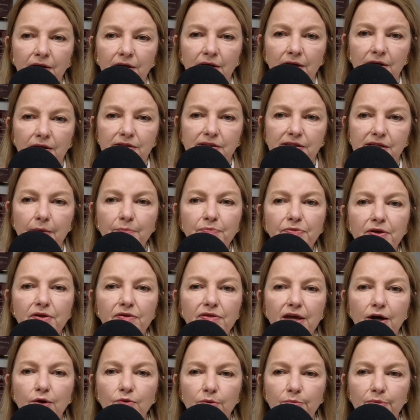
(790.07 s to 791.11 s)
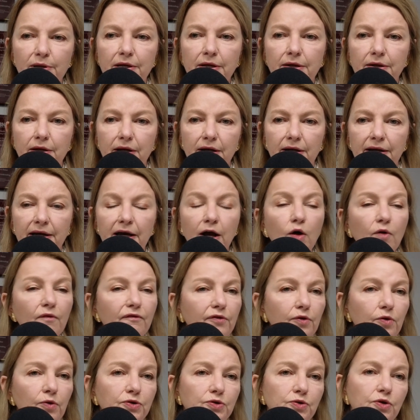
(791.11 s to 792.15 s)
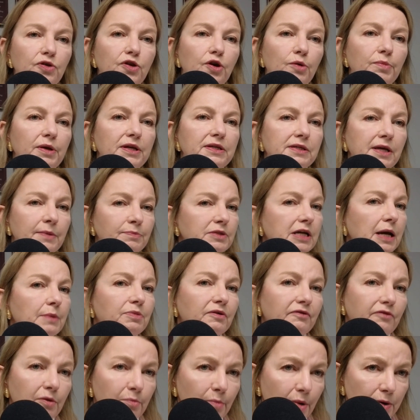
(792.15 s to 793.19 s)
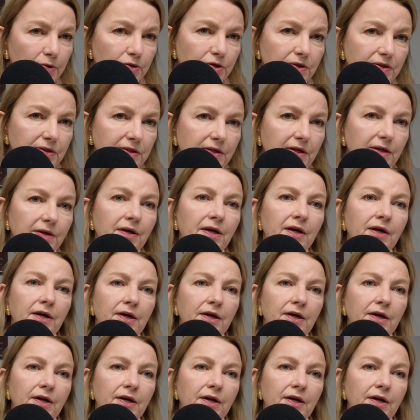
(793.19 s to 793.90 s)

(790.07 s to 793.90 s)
something that would be helpful should there be some type of emergency.